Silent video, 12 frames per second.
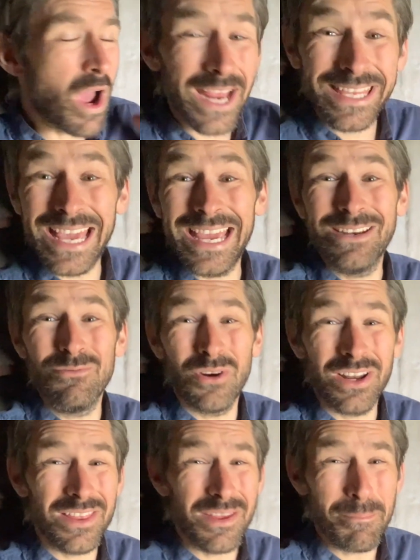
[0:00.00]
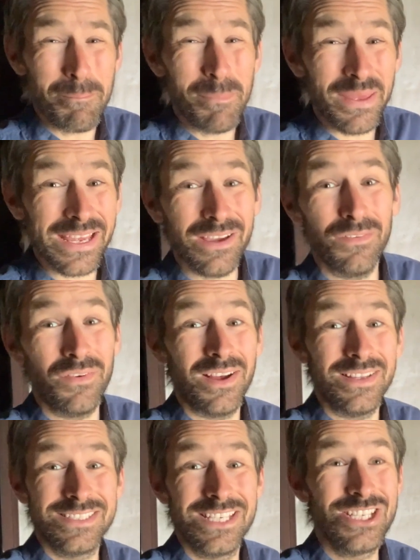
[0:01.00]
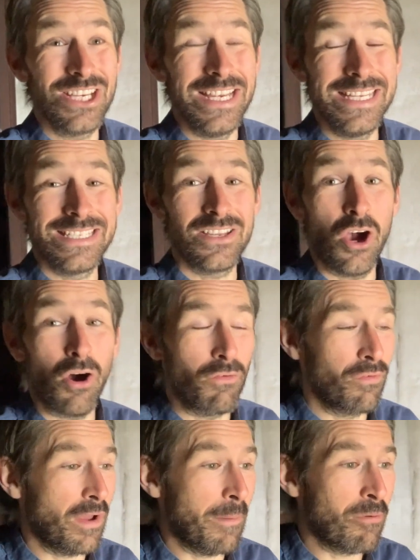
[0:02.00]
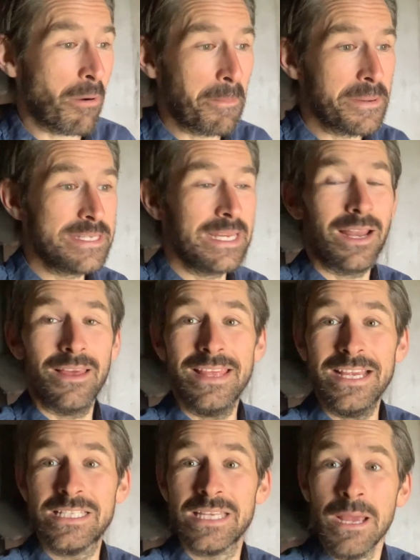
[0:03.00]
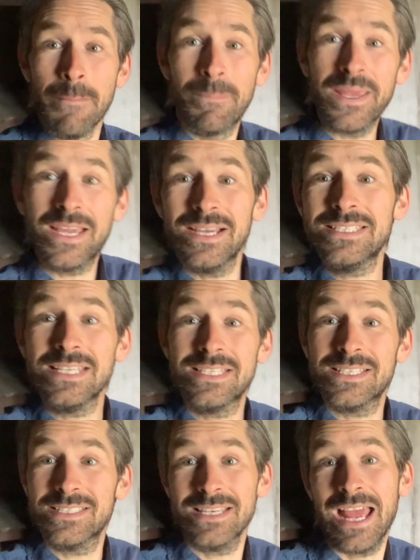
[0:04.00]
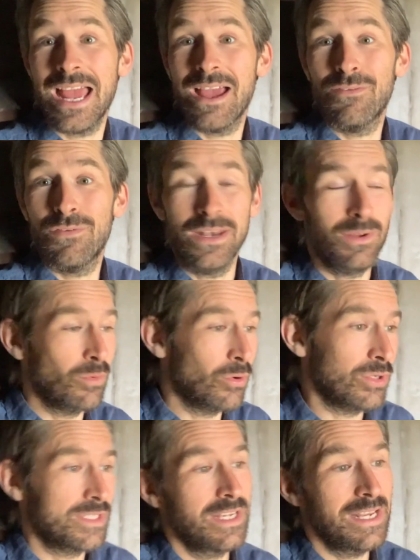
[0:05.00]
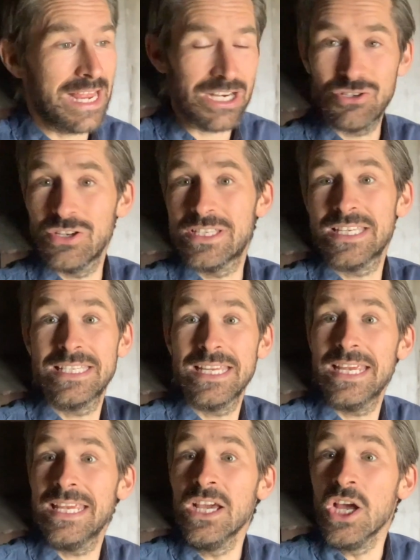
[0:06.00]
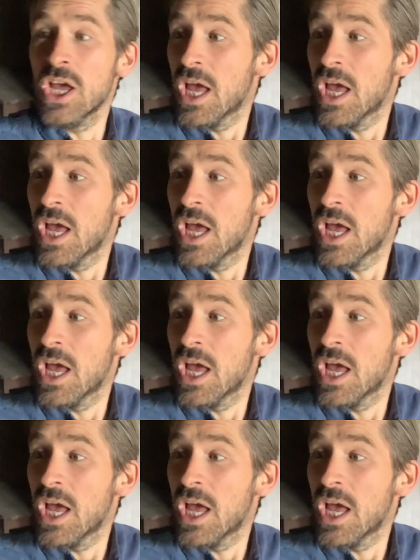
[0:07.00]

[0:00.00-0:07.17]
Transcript: Again, one of the big advantages of a property like this, because it doesn't have any water, electricity,